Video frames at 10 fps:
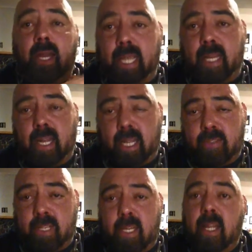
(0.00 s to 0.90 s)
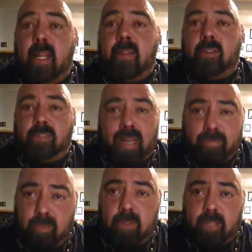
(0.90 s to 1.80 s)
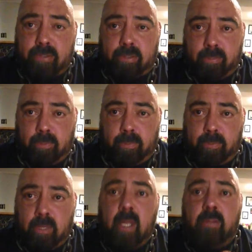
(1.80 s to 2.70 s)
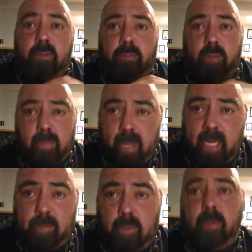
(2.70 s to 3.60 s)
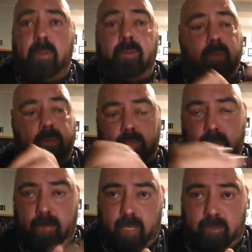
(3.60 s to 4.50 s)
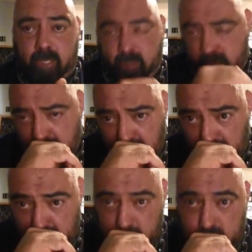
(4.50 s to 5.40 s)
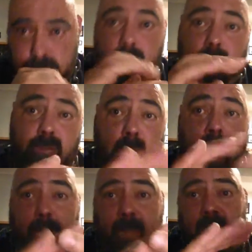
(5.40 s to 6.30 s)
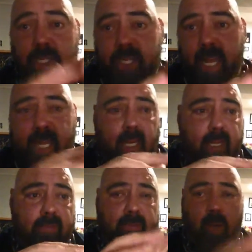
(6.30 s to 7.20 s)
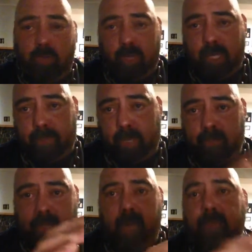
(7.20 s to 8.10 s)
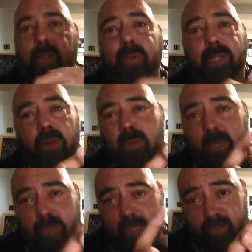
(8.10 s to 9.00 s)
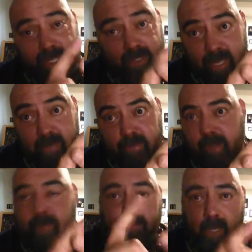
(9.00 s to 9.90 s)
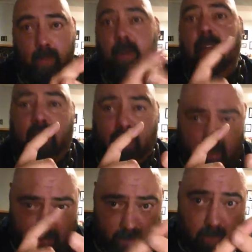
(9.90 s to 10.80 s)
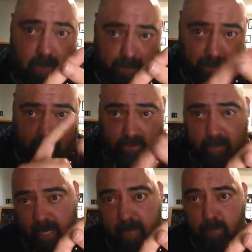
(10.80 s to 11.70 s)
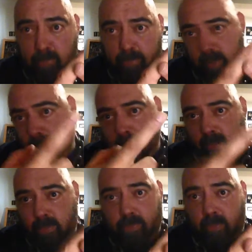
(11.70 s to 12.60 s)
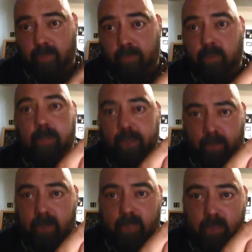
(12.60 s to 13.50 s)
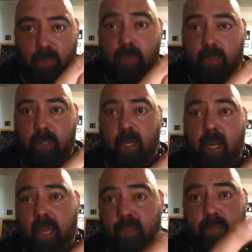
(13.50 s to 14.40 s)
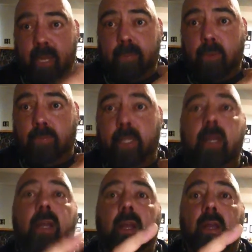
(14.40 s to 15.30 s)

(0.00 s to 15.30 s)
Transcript: Again, like I said, this is not for accessory movements. This is for the main movements. If you're benching, squat, bench, deadlift, overhead press. Not if you're doing the overhead press, it's an accessory. No. If the overhead press is a main movement for people that use it as a main movement,